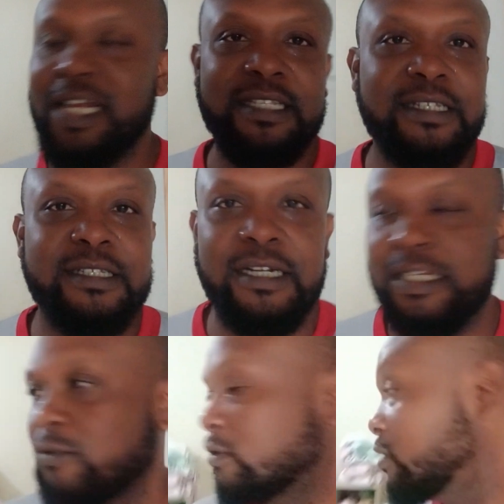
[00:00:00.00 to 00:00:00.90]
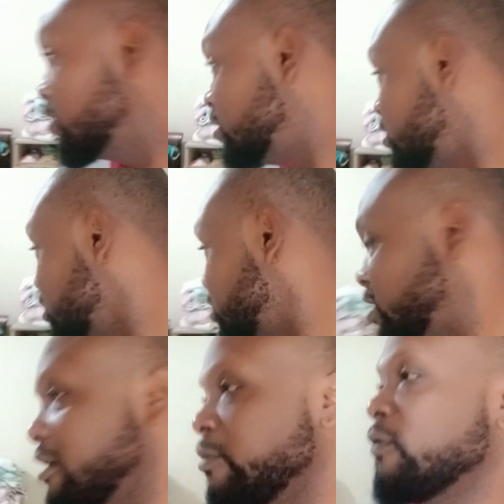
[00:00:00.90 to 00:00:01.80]
glasses? Alright, cool.
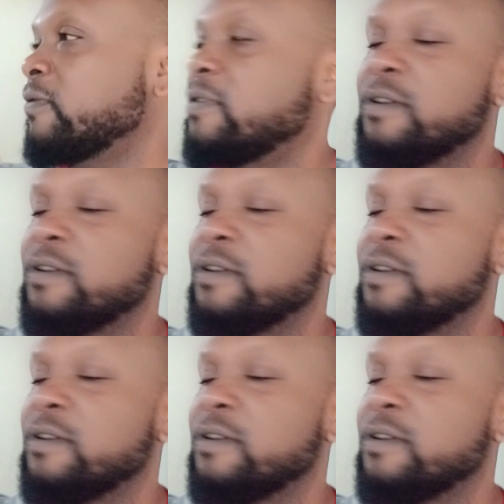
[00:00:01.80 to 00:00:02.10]
Let me move.